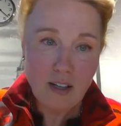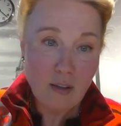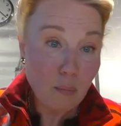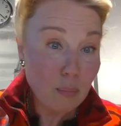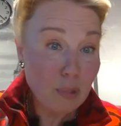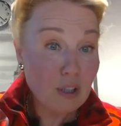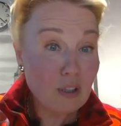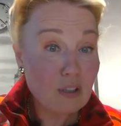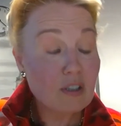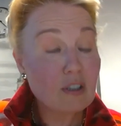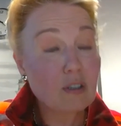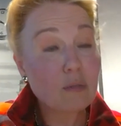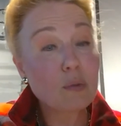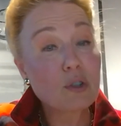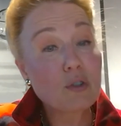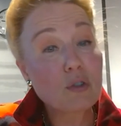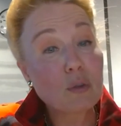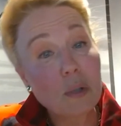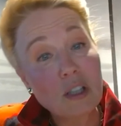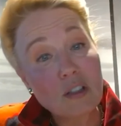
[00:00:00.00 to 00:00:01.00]
because they were
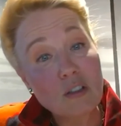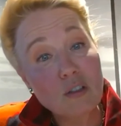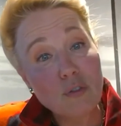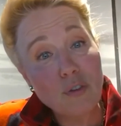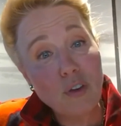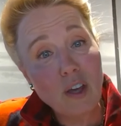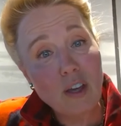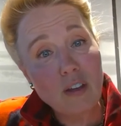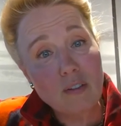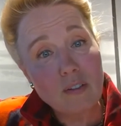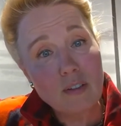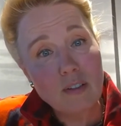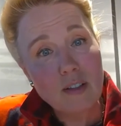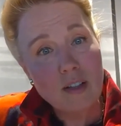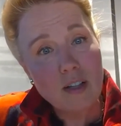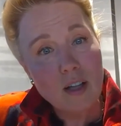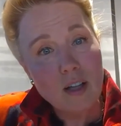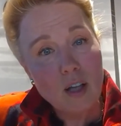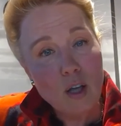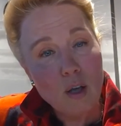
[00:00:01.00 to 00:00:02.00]
too big to fail.
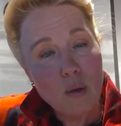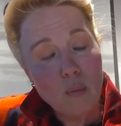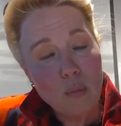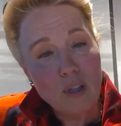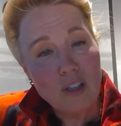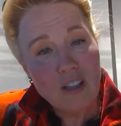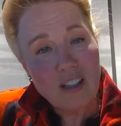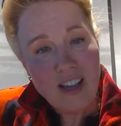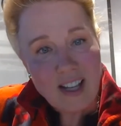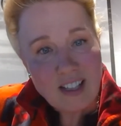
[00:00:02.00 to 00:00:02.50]
But the